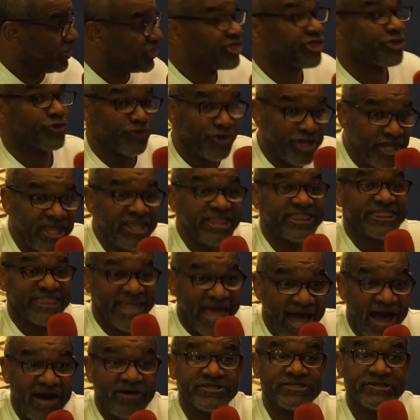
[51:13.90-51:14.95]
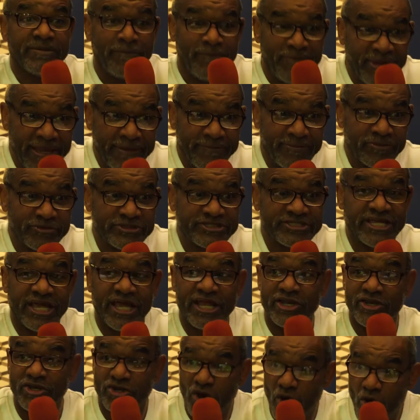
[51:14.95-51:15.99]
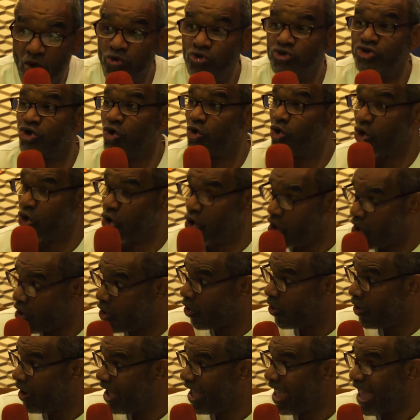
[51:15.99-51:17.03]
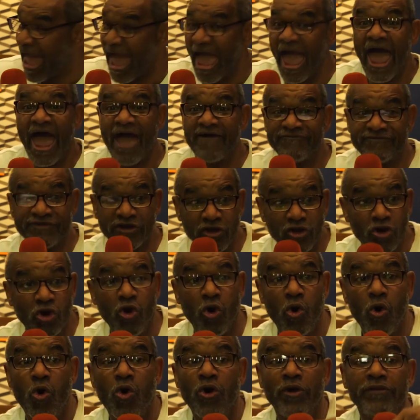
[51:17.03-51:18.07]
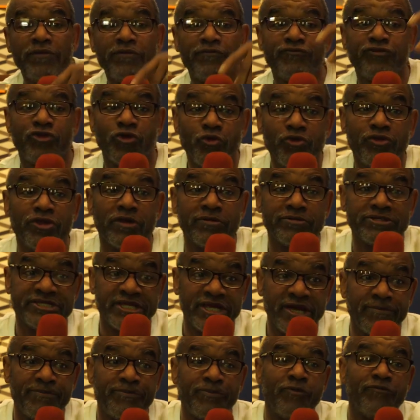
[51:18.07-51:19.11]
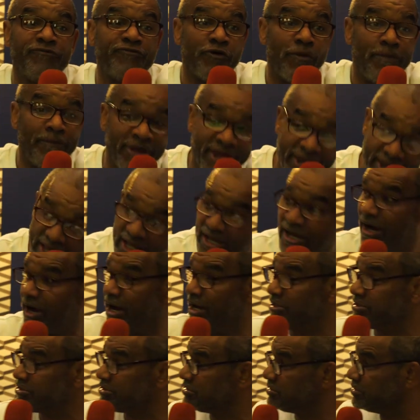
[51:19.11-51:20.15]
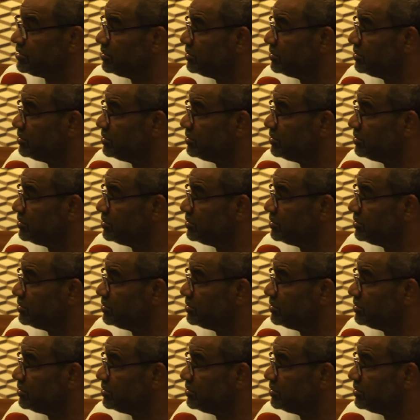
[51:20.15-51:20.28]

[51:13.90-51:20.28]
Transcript: 3,000 people said no to law after going to the temple for Pentecost.